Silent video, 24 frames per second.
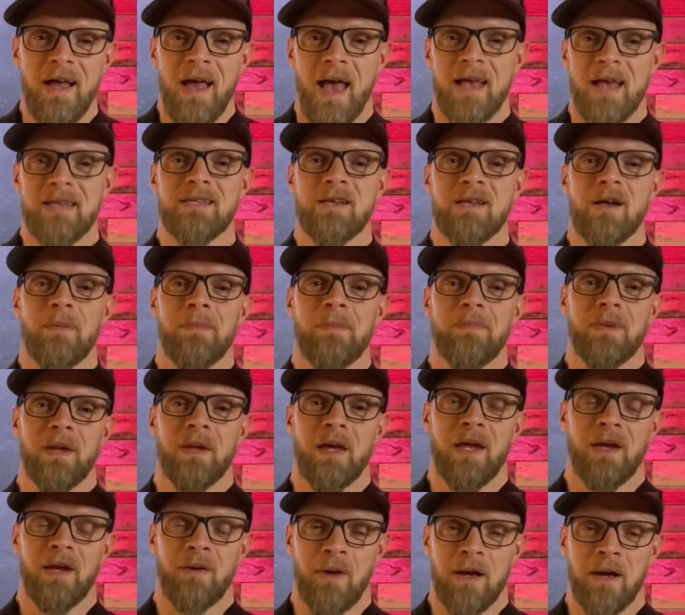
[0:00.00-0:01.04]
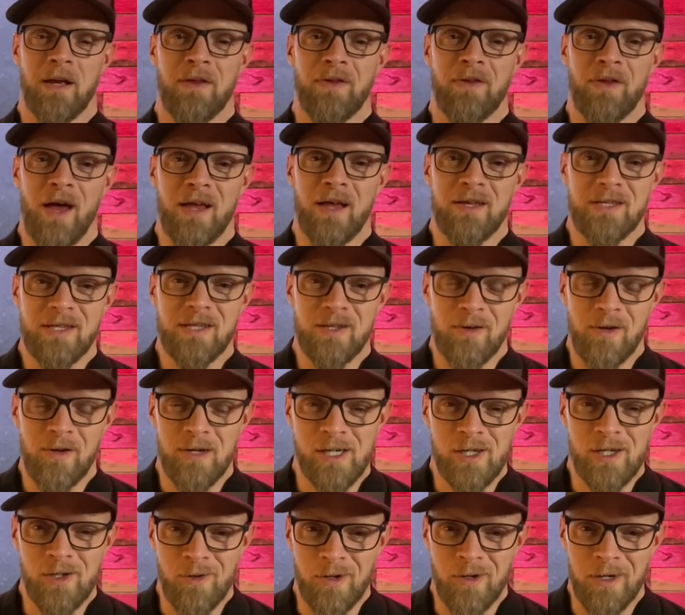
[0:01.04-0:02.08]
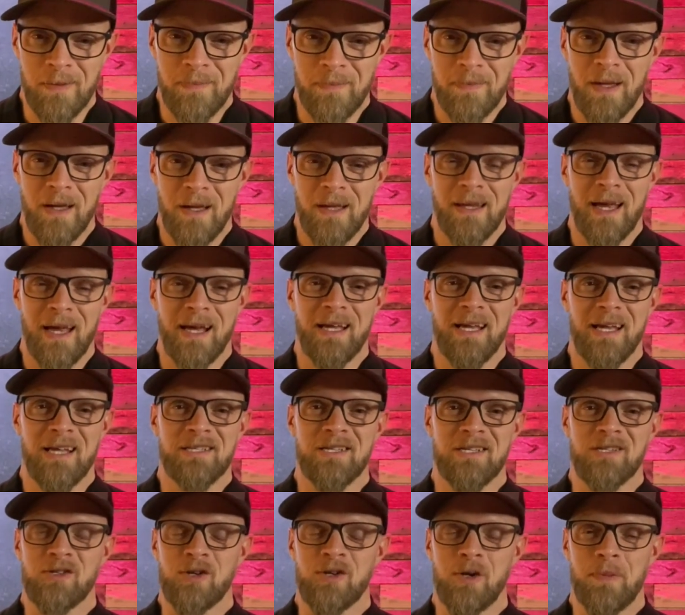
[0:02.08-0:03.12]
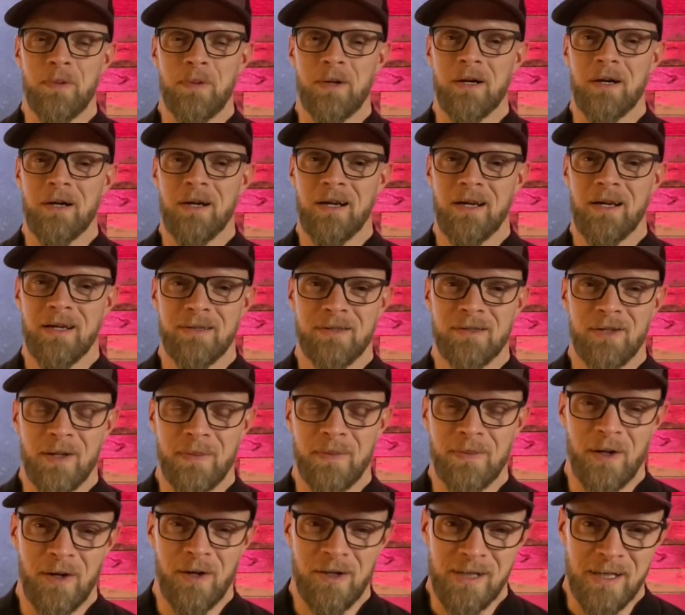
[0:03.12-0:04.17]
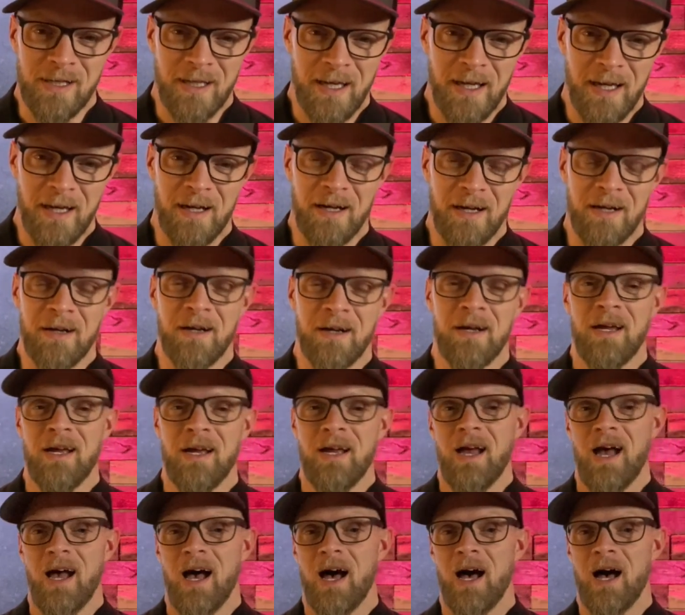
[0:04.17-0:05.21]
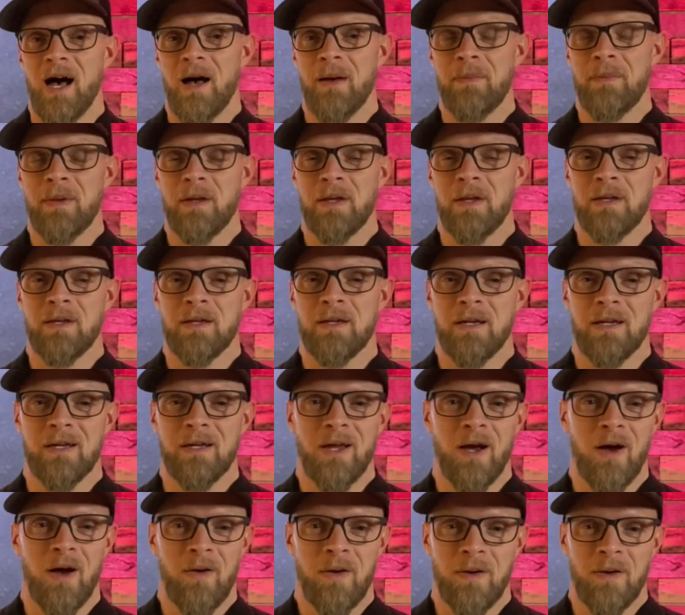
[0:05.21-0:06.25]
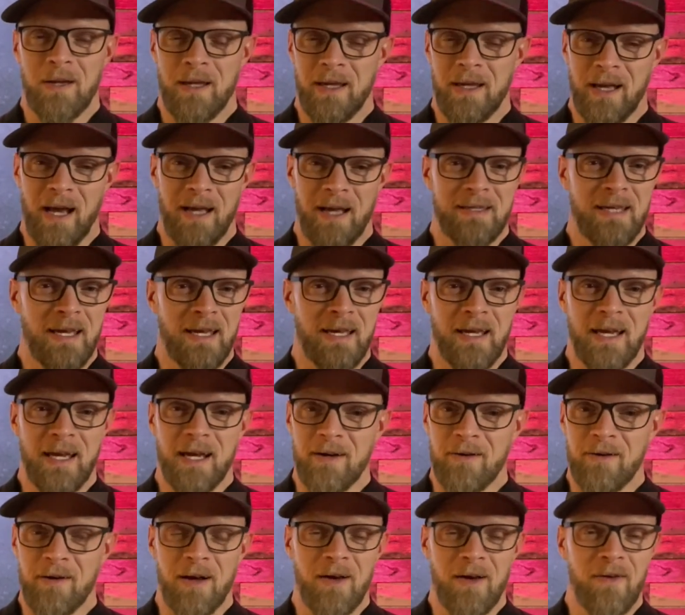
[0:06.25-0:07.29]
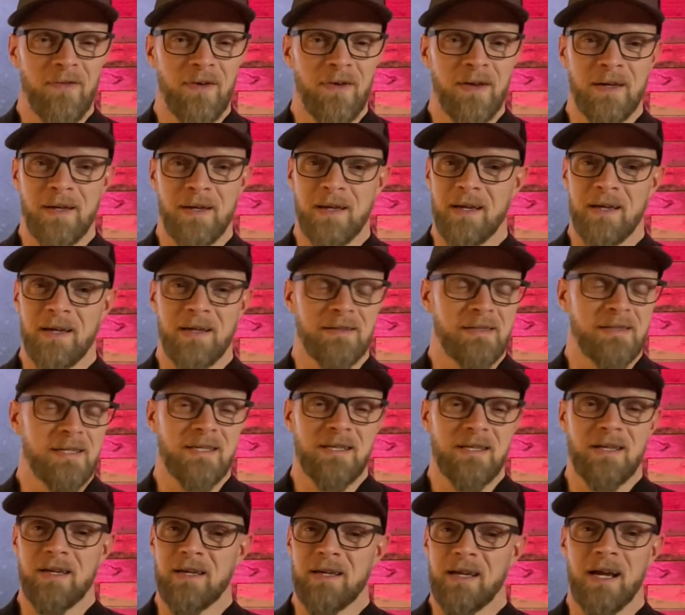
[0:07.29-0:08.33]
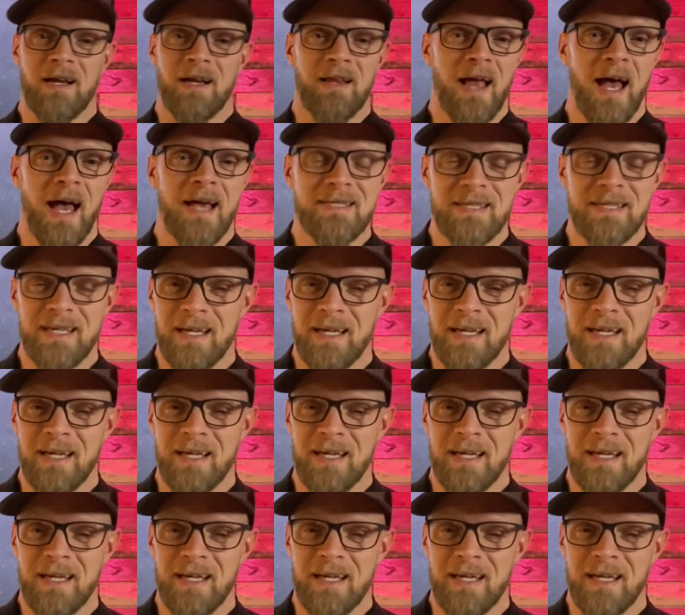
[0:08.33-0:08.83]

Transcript: And so, anyway, long story short, that kid's a trooper, and took him to urgent care, and, you know, and he got taken care of, and he just could care less.